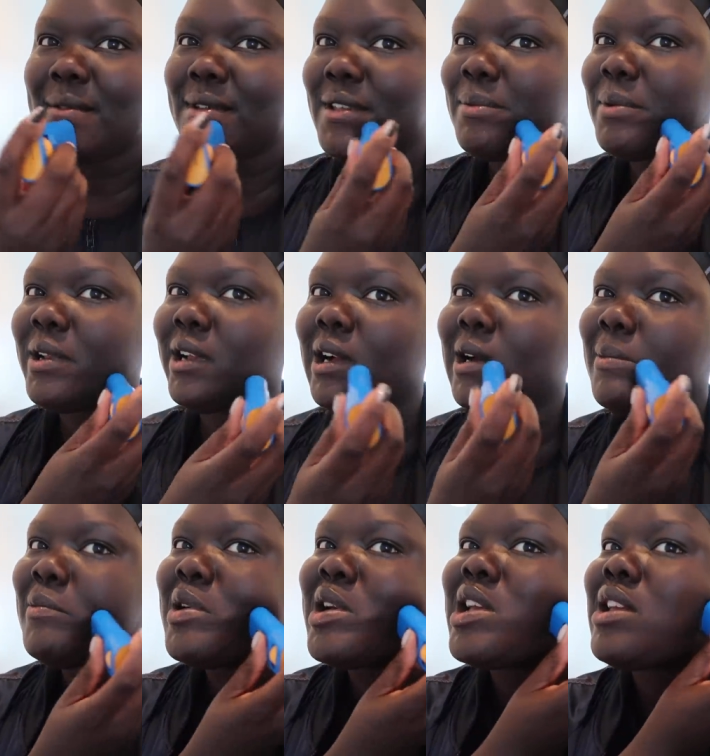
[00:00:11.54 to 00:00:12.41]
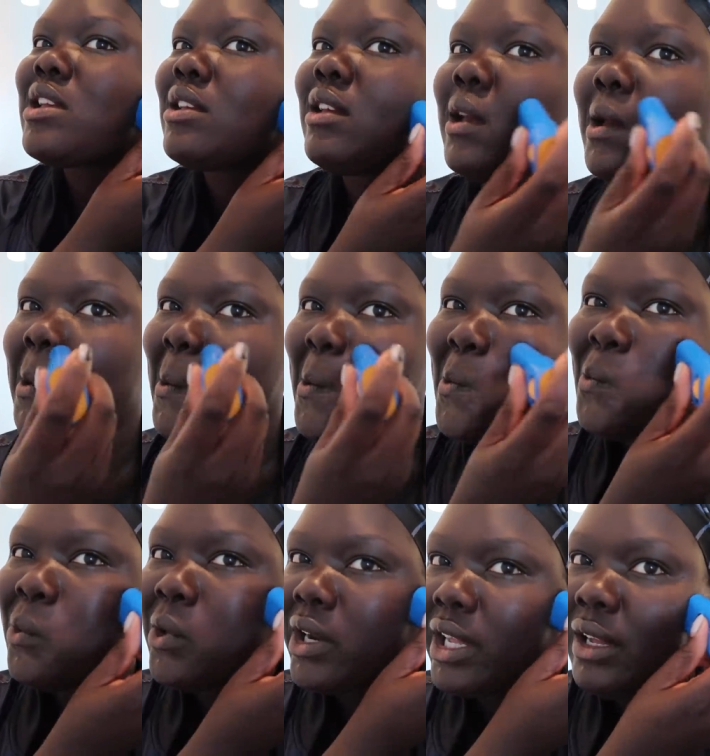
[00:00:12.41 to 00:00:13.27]
I'm just putting on my
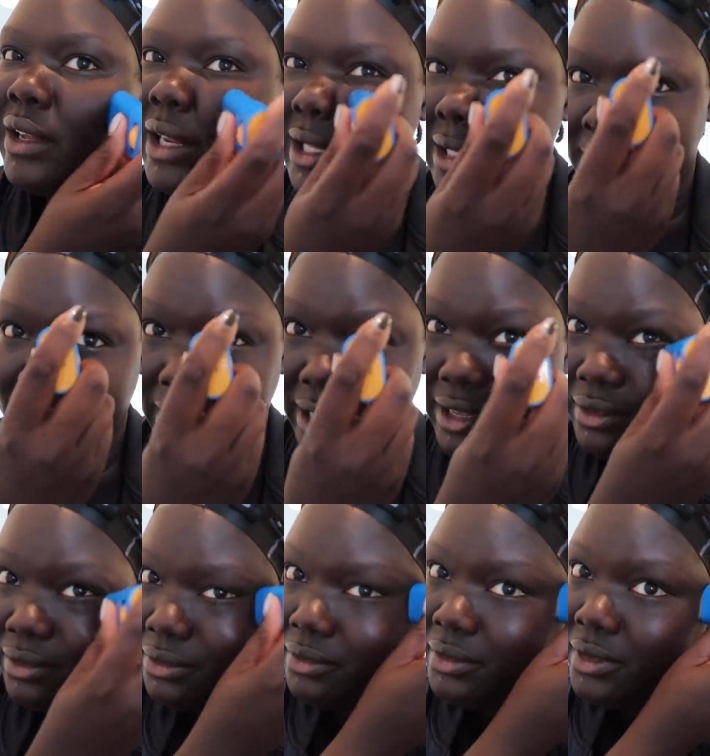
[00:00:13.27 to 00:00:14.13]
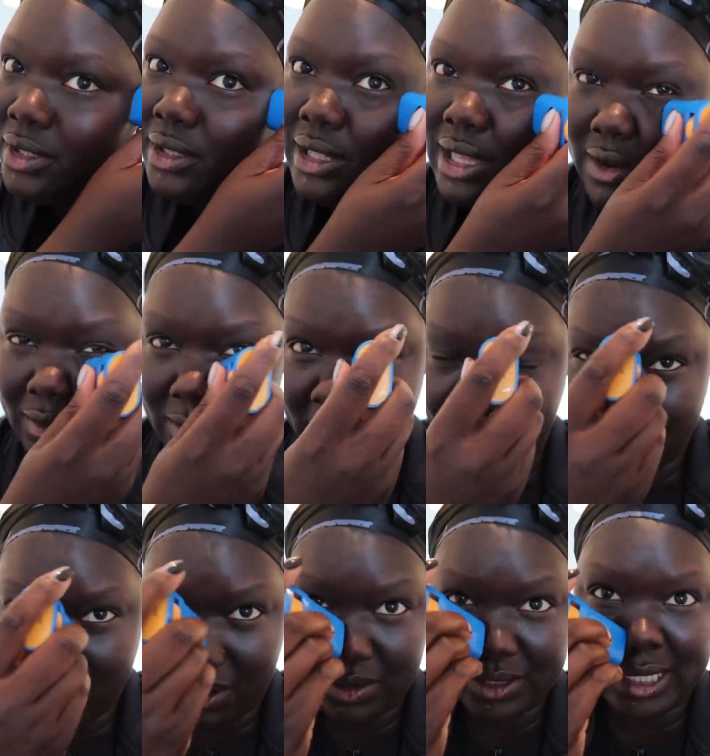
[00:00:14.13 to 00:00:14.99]
workout SPF. Everyone
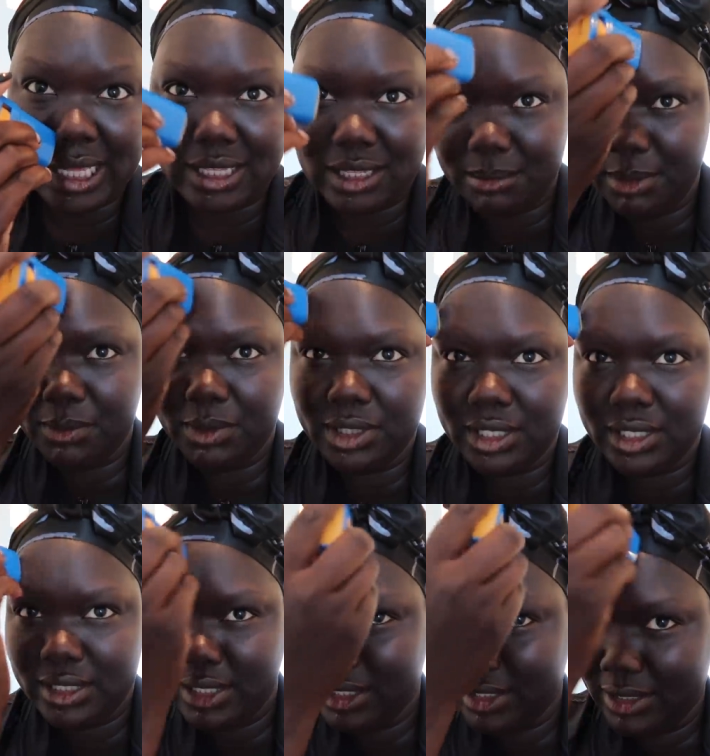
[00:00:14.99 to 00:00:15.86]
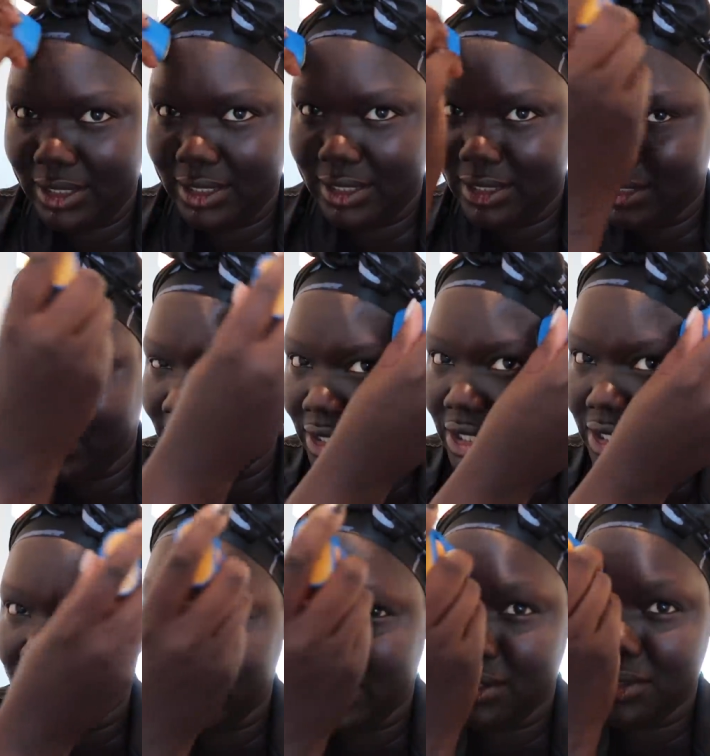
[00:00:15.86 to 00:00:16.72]
is always asking me what this is. This is a
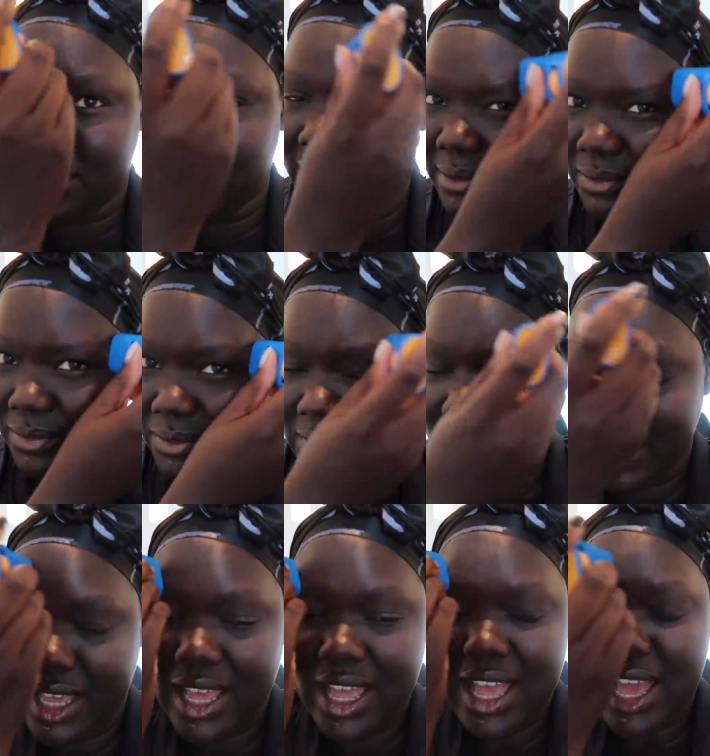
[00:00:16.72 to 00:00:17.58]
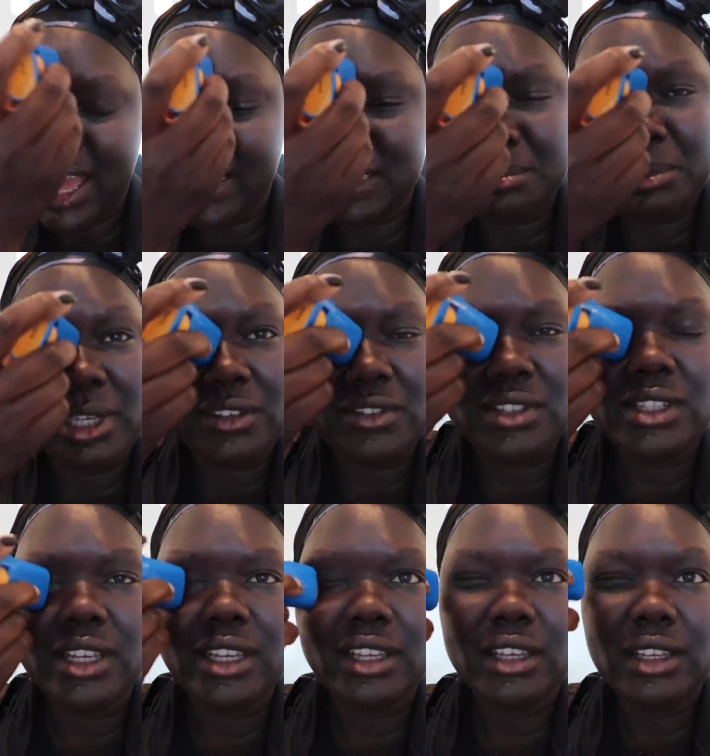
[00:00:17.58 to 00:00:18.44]
Shiseido stick, SPF
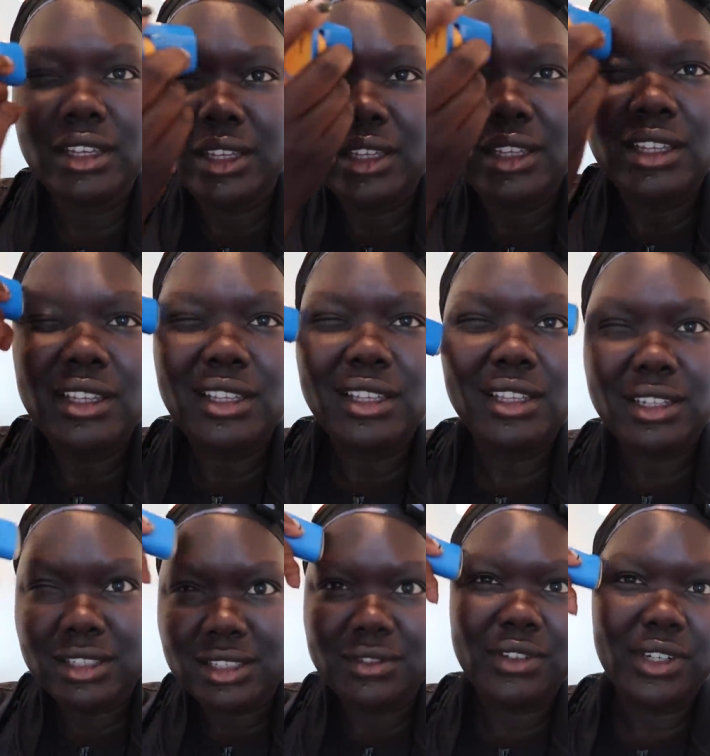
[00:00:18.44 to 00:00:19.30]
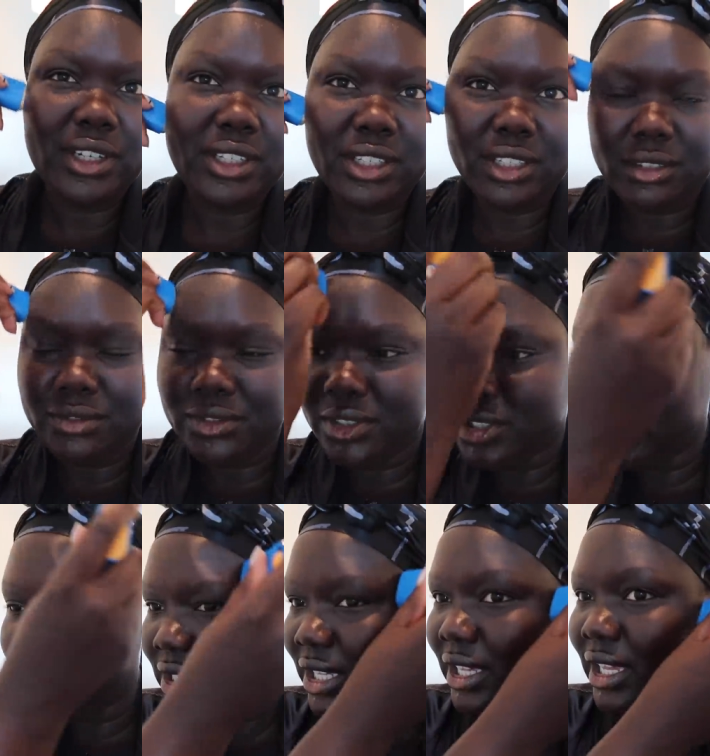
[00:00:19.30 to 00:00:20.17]
stick. And it's very good for
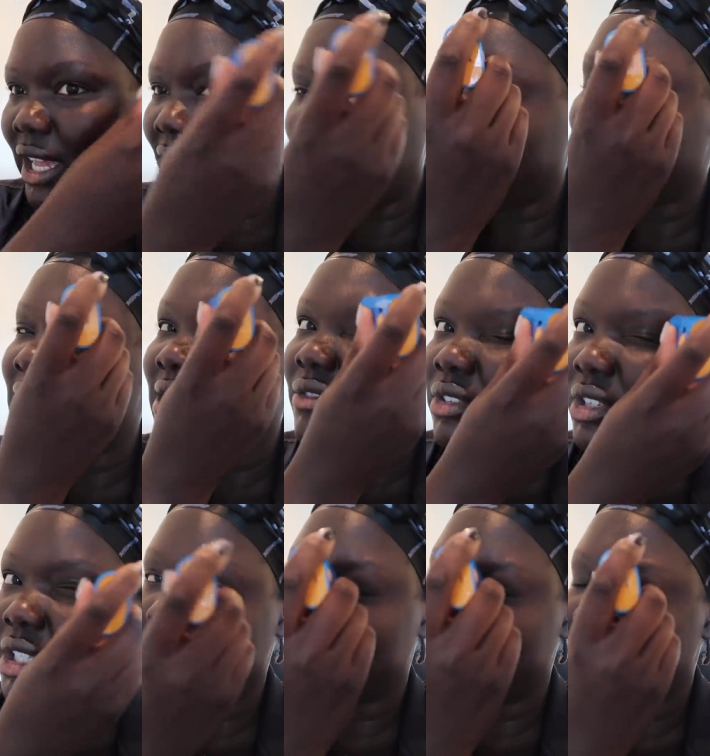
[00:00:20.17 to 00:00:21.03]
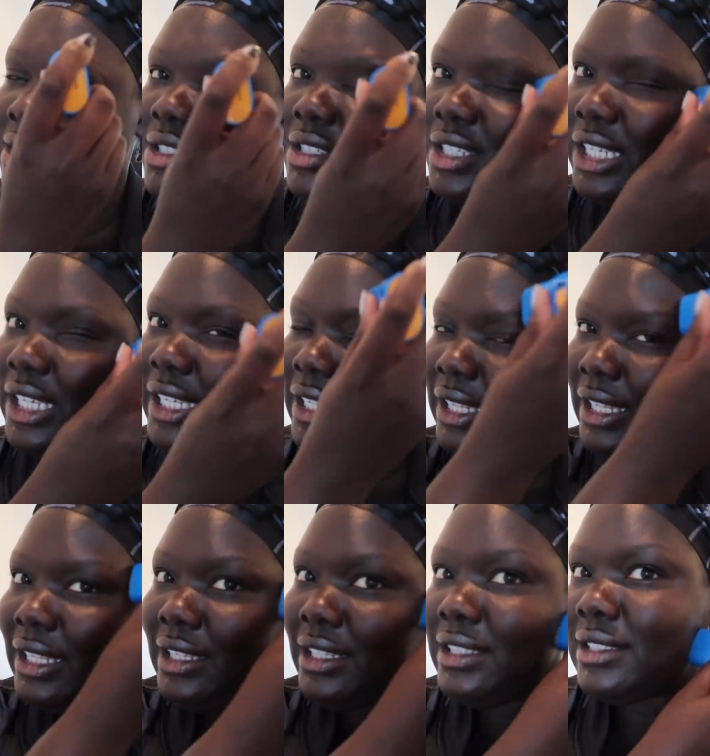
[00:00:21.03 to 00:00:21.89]
just like activities and shit.
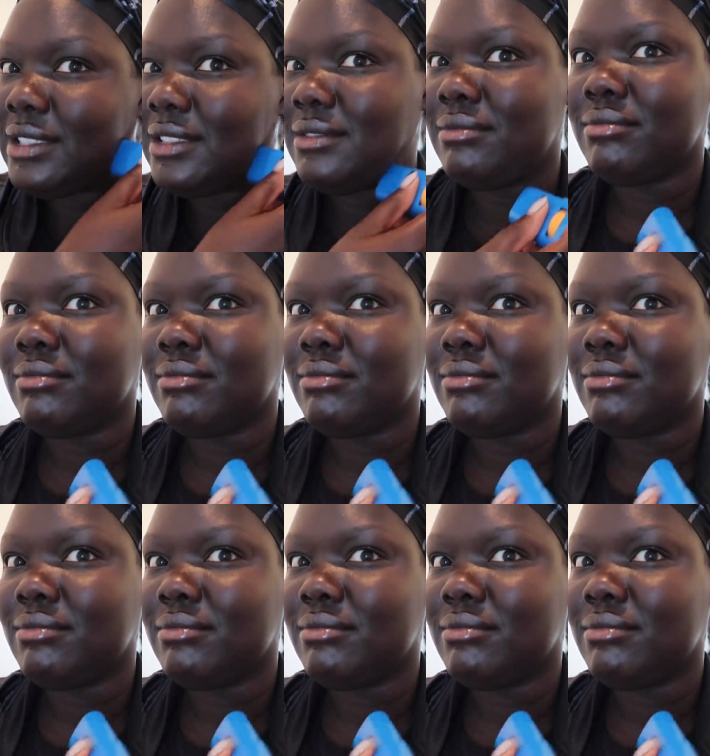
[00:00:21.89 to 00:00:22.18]
And